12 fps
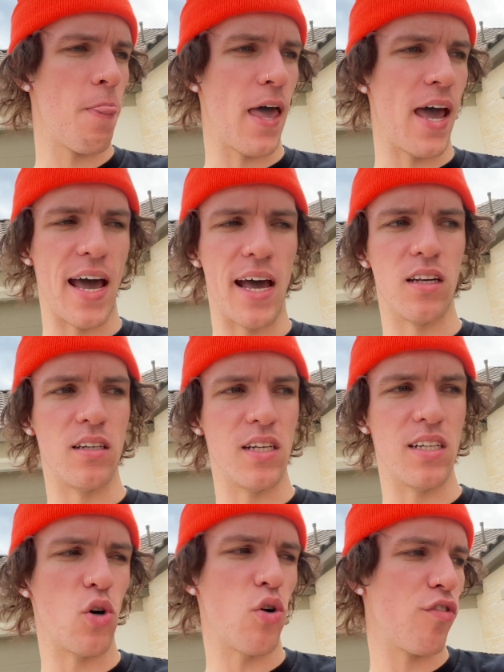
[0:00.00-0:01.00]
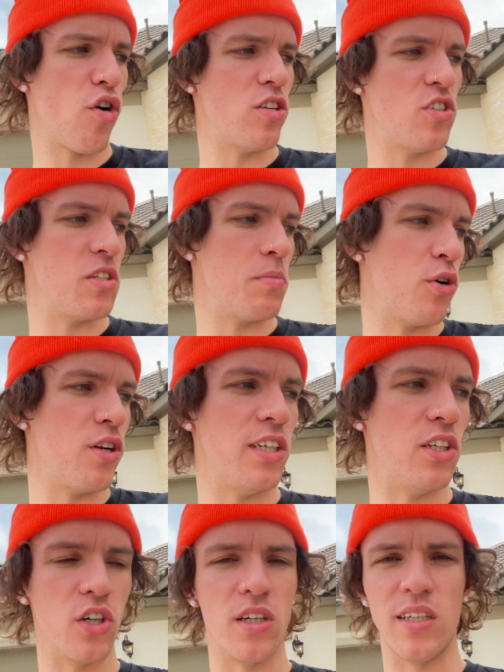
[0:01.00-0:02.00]
and it's overall just a pretty
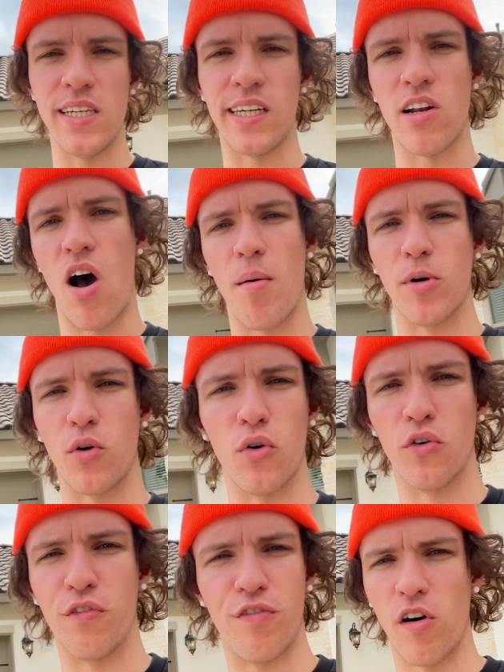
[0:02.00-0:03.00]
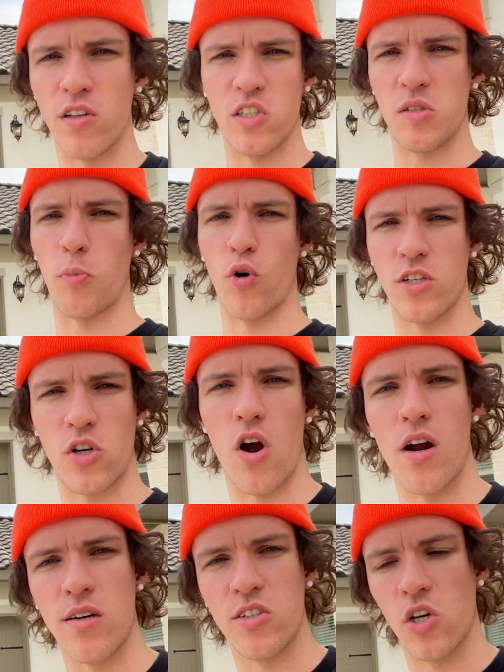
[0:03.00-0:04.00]
good, economical, fun sports
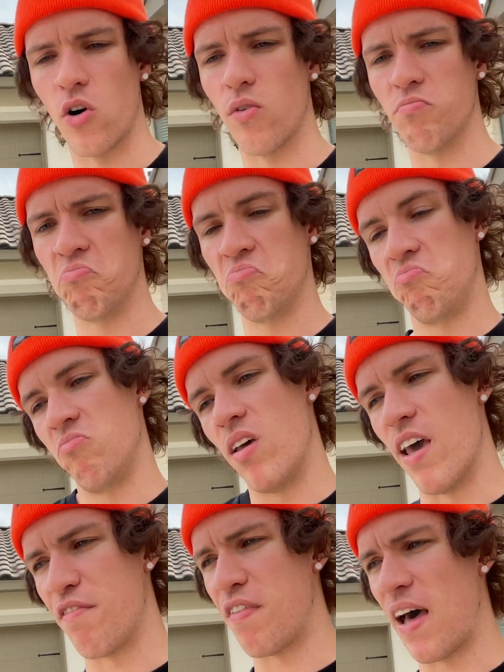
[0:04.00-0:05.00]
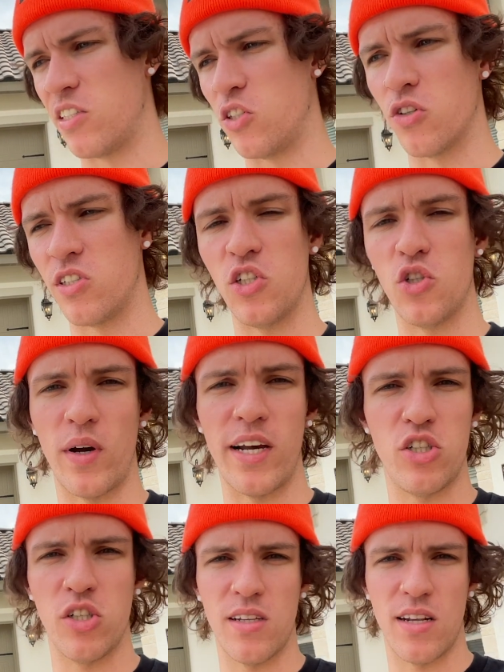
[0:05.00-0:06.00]
car. So if that's your
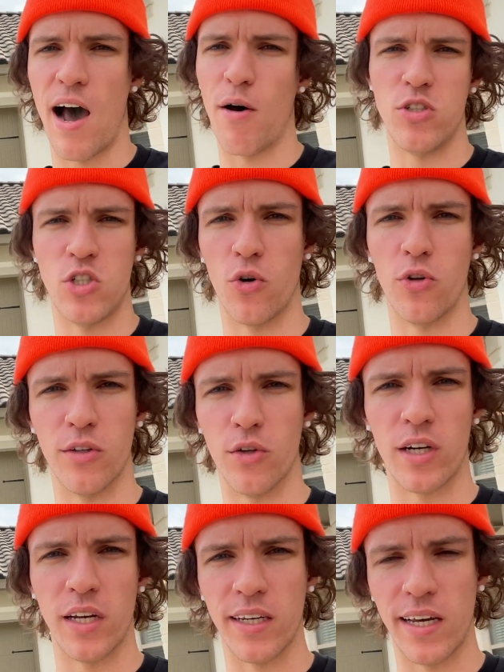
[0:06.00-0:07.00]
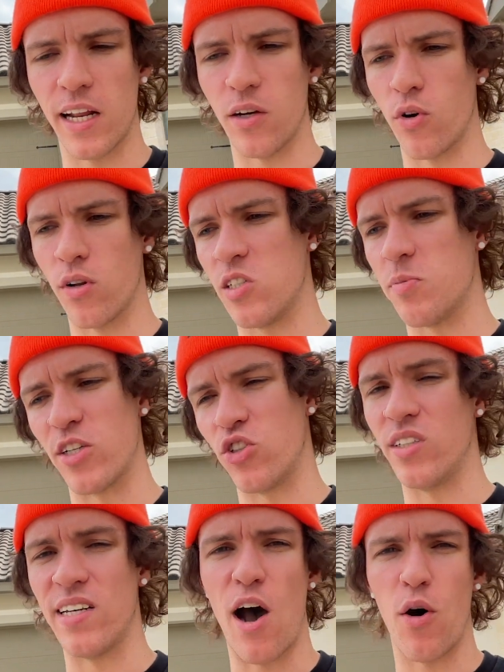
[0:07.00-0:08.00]
situation, then I would totally look into getting one,
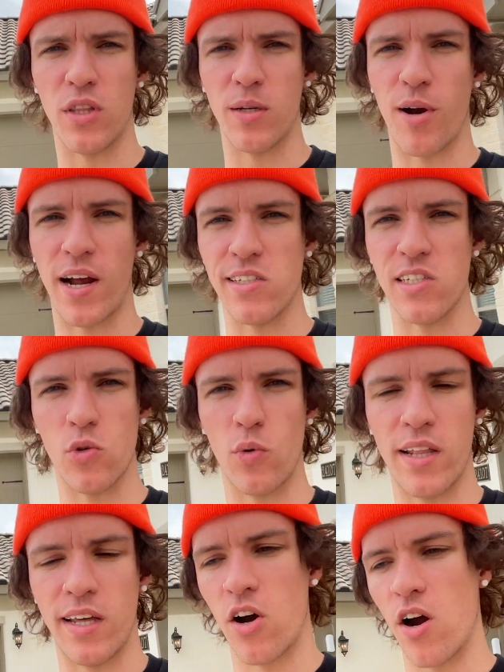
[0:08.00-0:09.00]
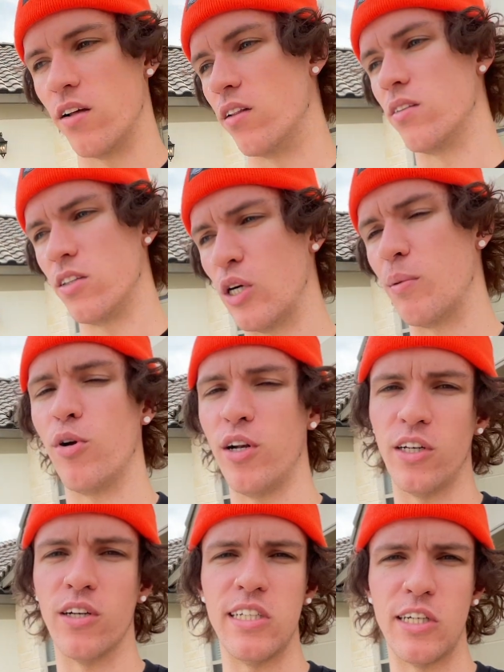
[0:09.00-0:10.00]
especially now with the prices the way they are. They're a pretty
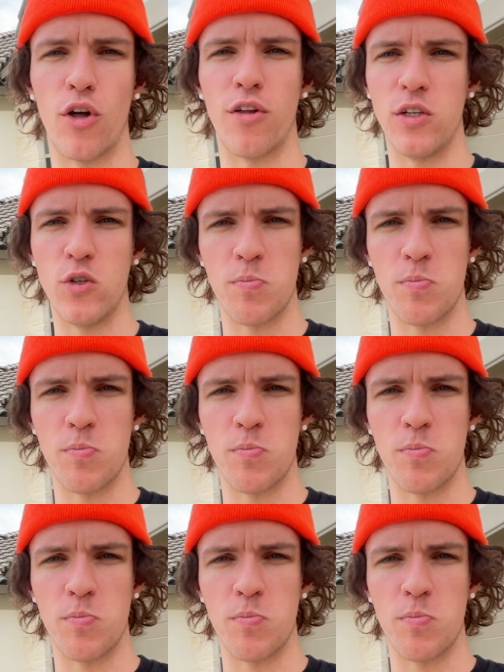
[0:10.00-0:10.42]
good deal on the used